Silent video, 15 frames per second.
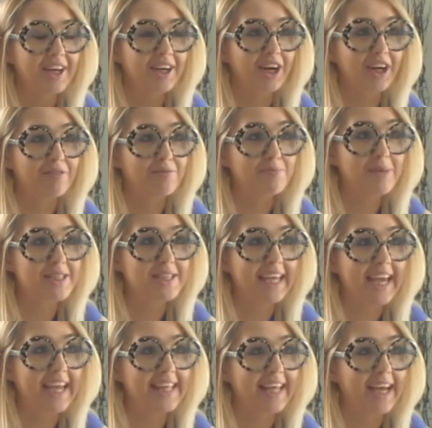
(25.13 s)
kind of
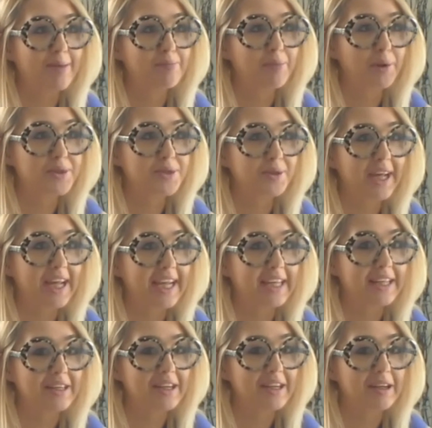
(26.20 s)
mitigate that bottleneck,
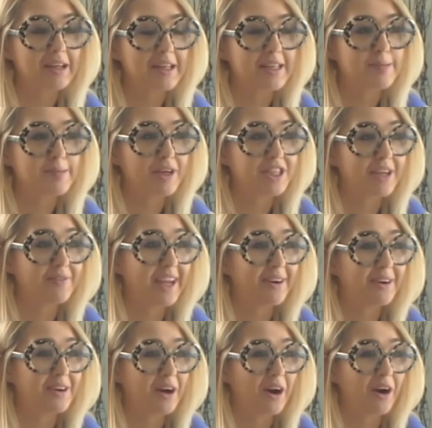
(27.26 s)
and especially if
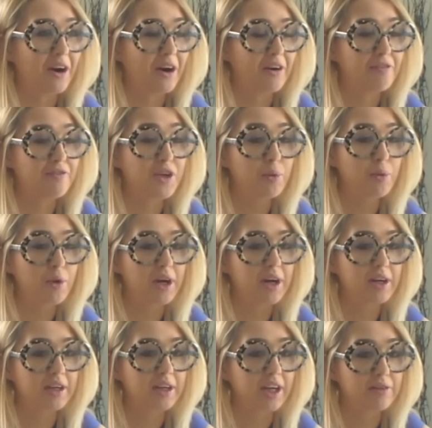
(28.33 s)
there are
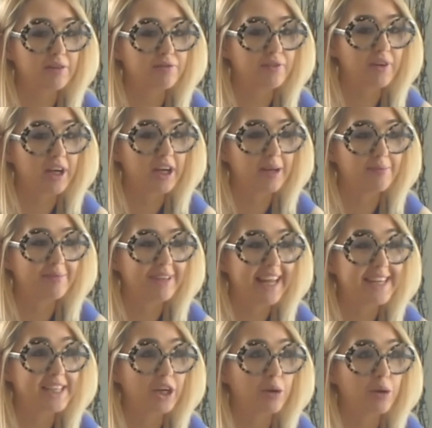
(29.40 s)
fewer kind of
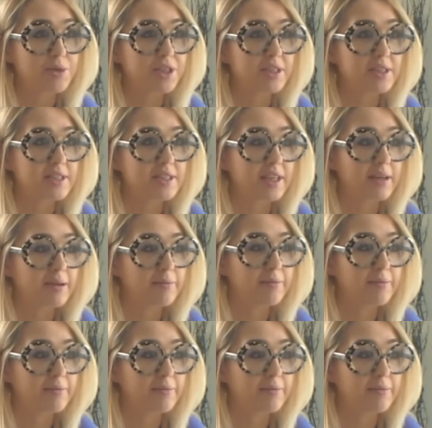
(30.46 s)
lending options,